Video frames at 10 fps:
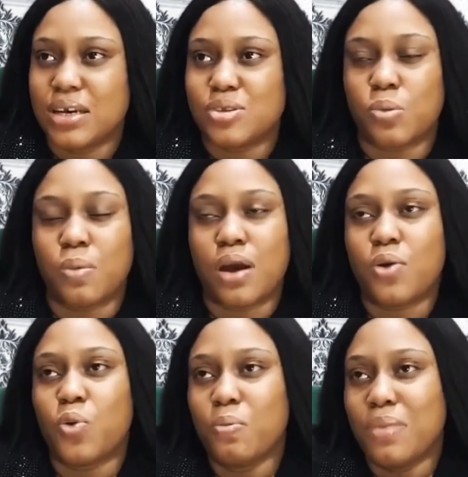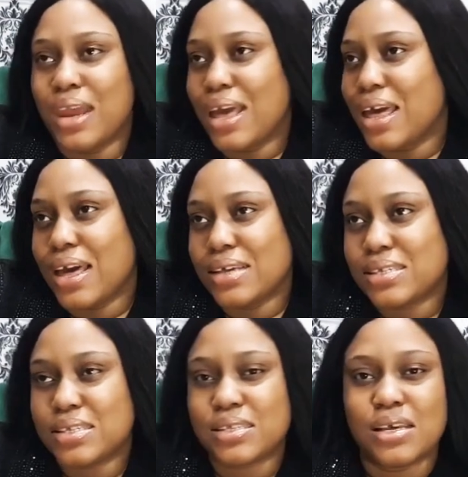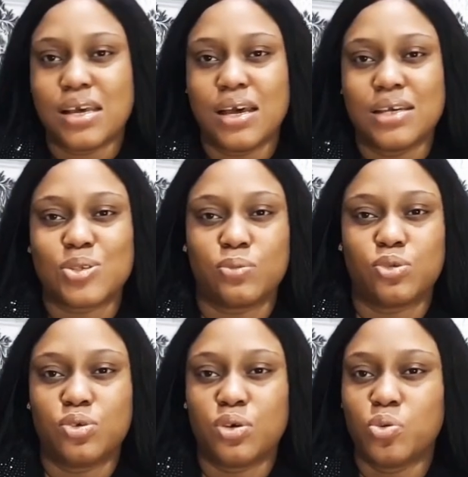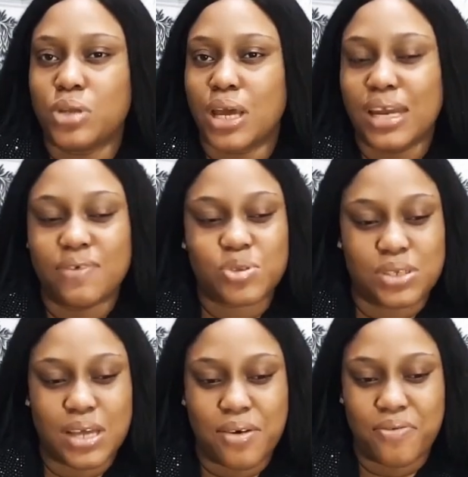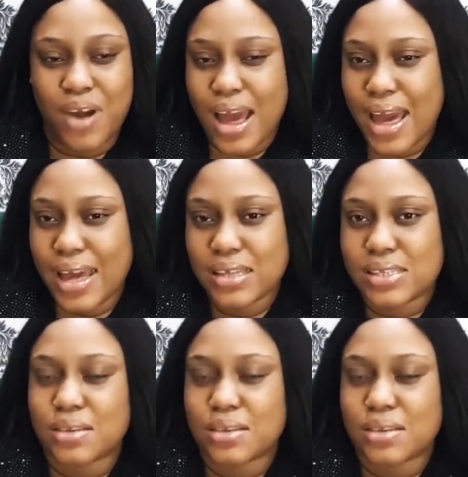some are homeless, some do not know their left to their right.